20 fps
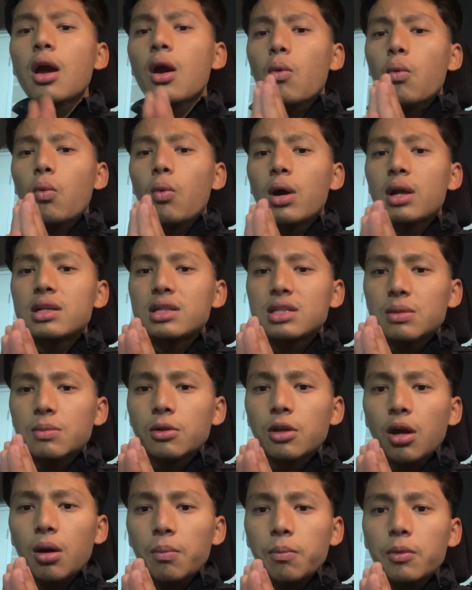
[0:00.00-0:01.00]
one
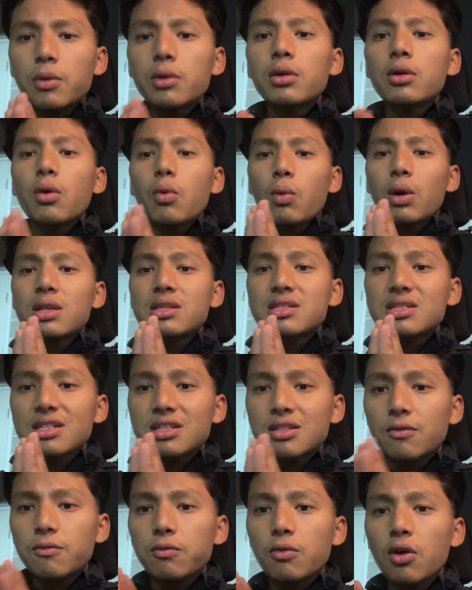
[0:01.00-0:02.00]
developer, one
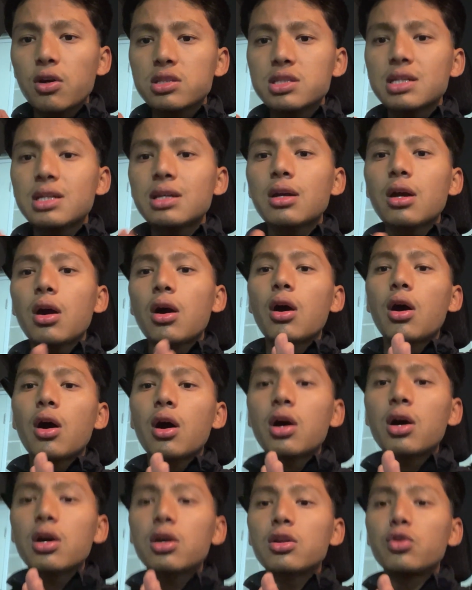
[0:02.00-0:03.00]
set of logic,
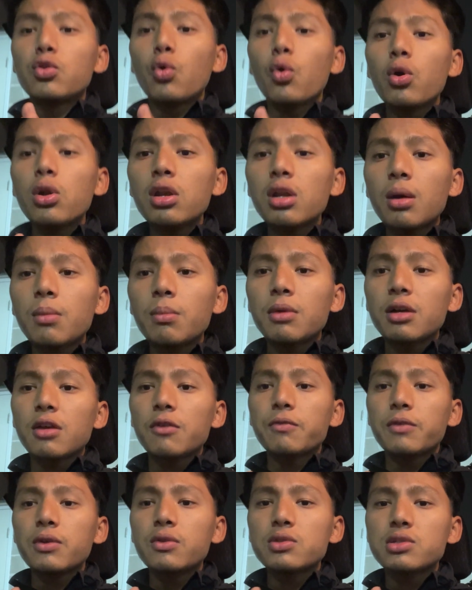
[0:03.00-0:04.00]
a known number
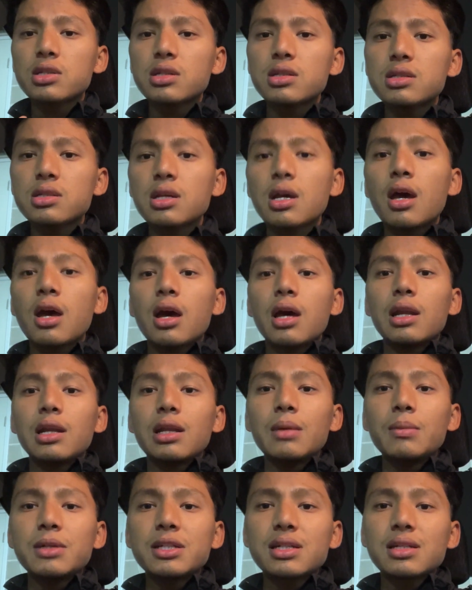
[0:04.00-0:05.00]
of users,
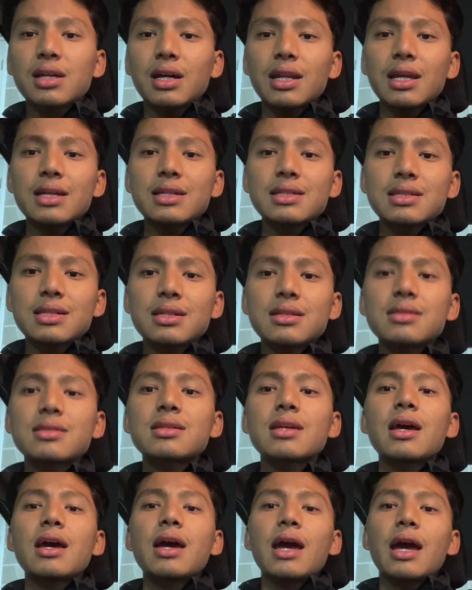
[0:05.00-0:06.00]
limited
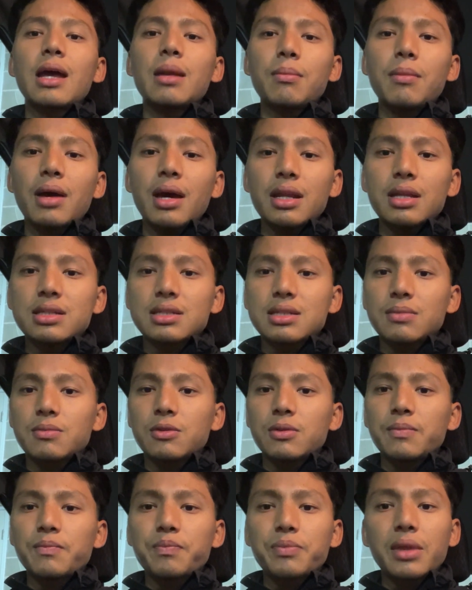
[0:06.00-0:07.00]
connections, and
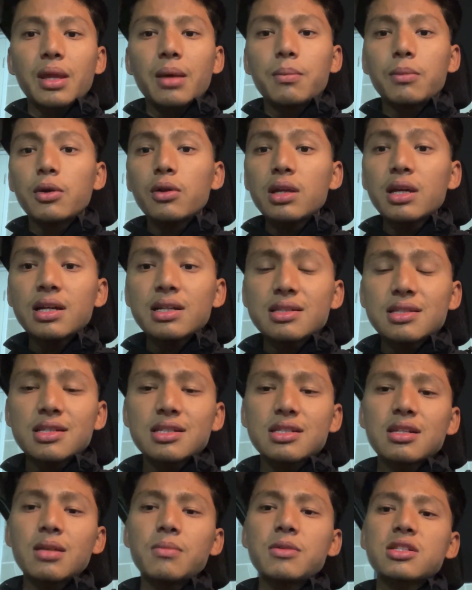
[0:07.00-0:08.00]
manageable. Building a
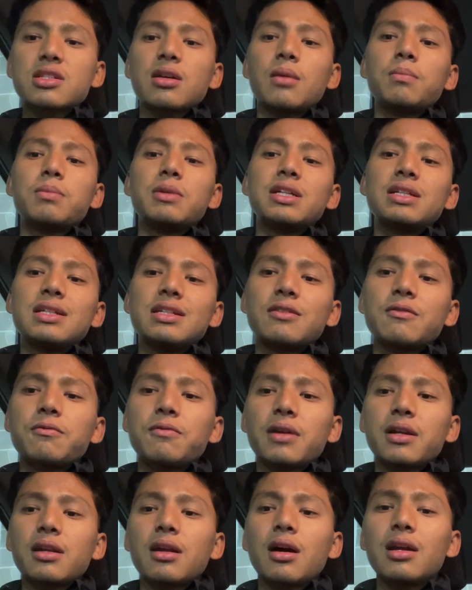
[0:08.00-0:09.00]
system is completely
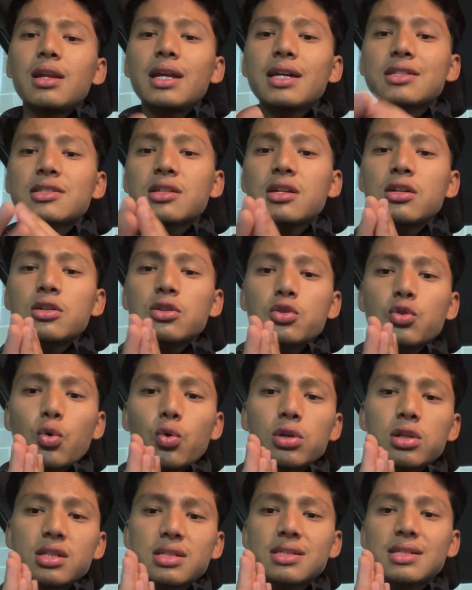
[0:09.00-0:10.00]
different. A lecturer
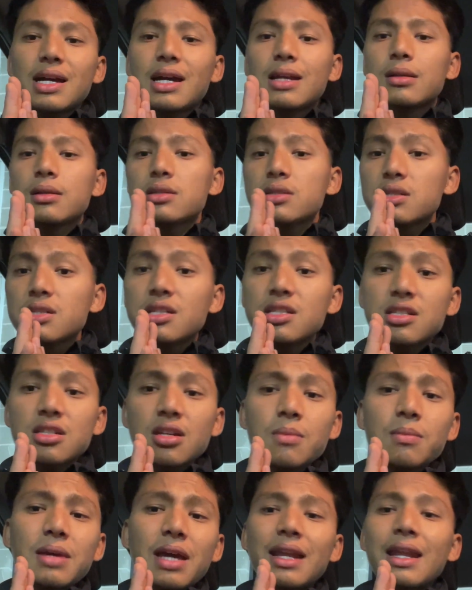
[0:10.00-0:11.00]
told us that
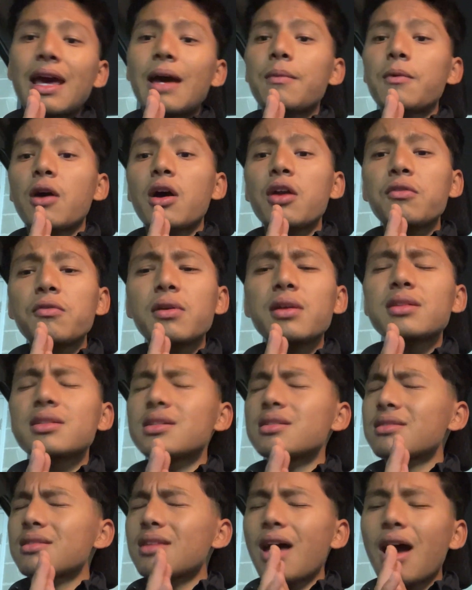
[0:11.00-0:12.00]
system can have hundreds
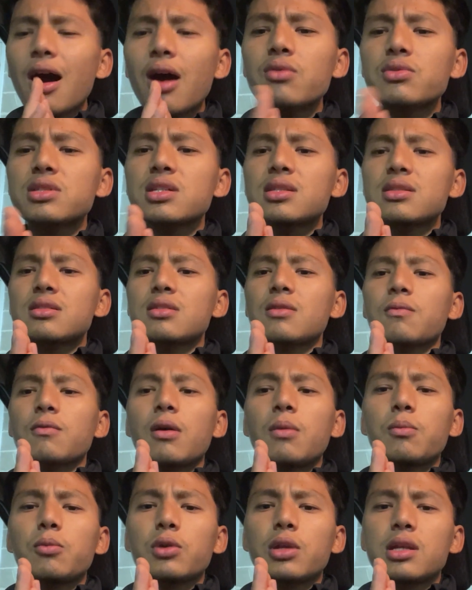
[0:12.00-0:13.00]
and thousands of
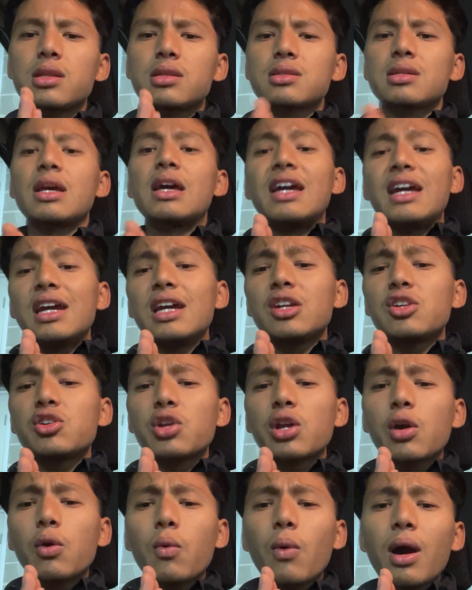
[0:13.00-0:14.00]
components. It
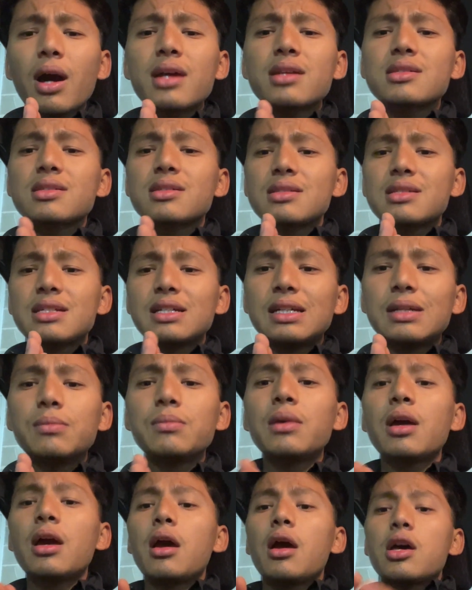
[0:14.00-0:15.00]
requires a
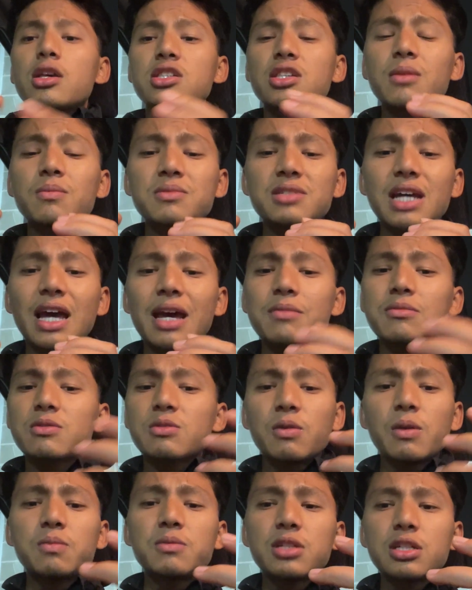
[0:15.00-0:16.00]
team, sometimes
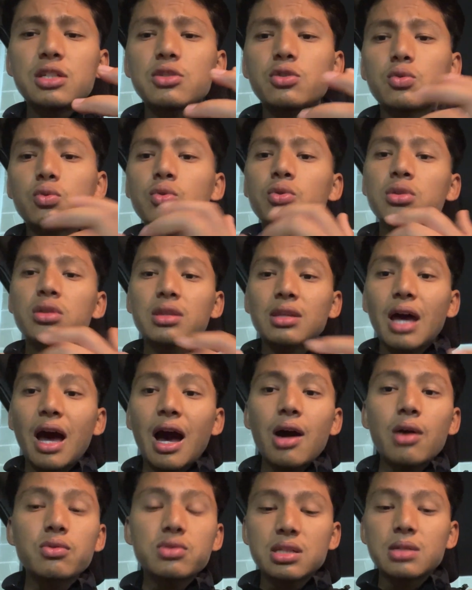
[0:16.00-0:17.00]
50 to
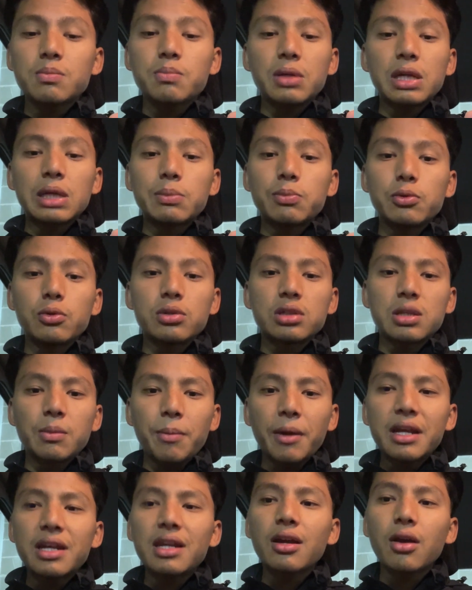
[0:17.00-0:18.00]
1,000 people
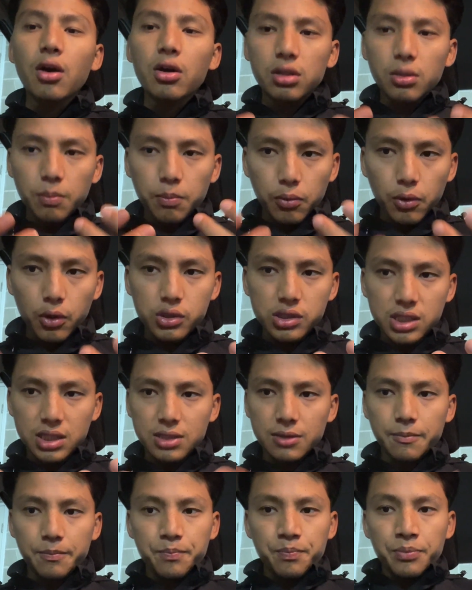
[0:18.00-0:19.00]
depending on the project.
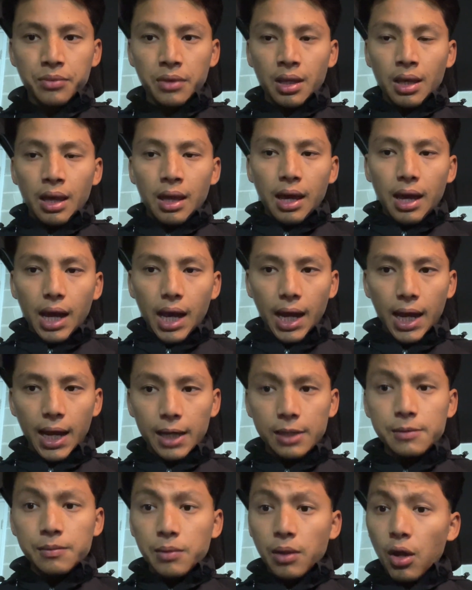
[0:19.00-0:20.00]

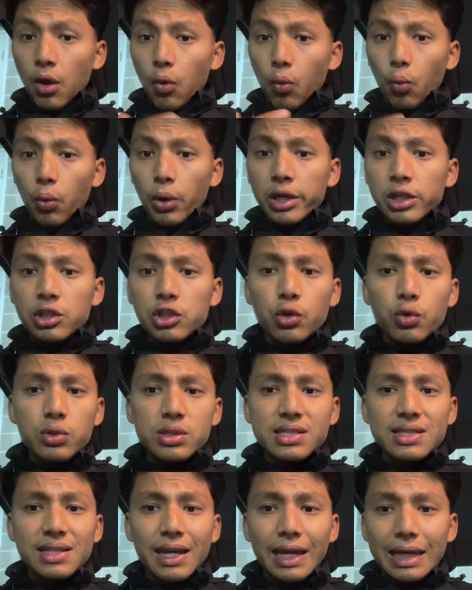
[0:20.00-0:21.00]
And when you
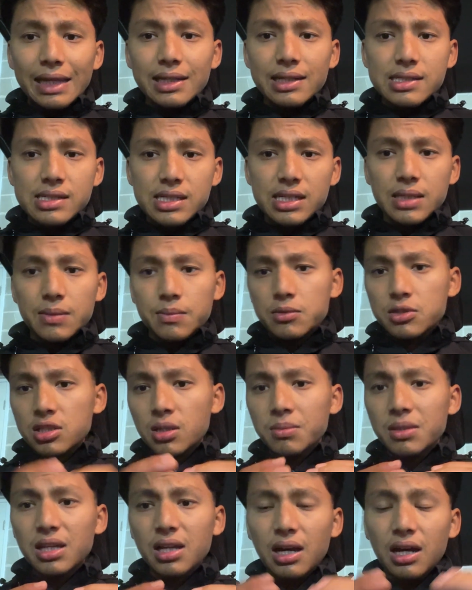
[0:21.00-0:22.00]
scale a team,
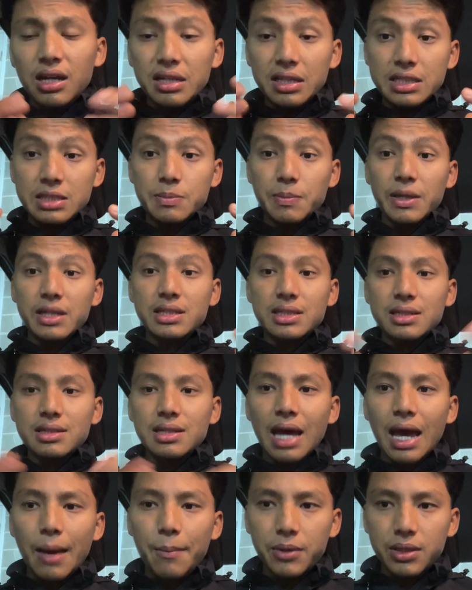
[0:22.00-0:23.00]
something unexpected
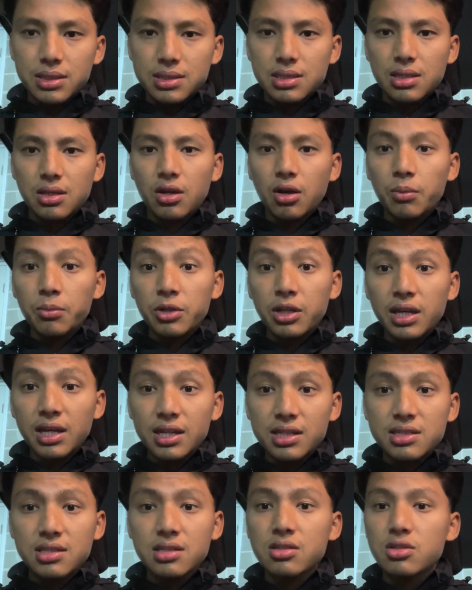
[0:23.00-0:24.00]
happens.
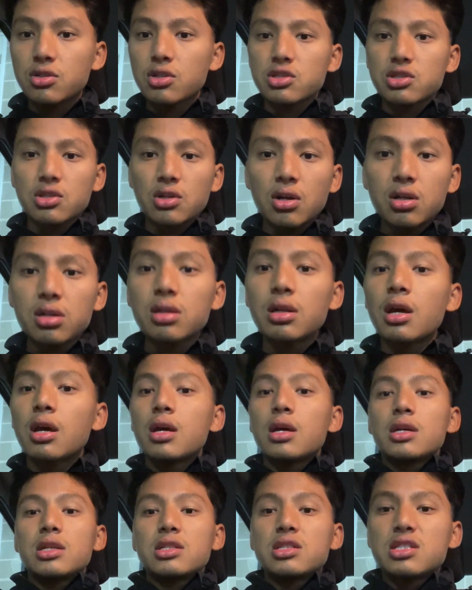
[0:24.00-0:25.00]
Communication does not
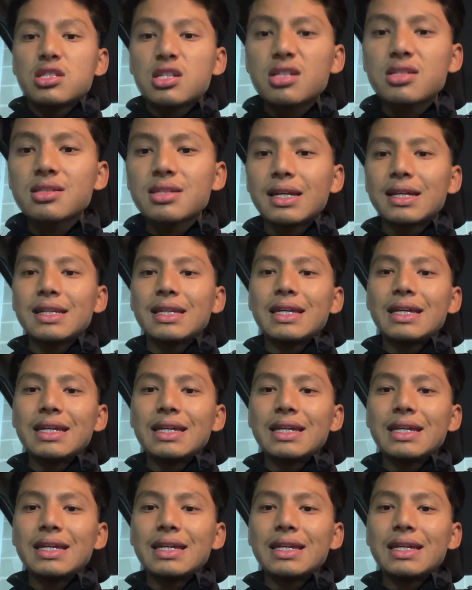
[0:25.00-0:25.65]
just get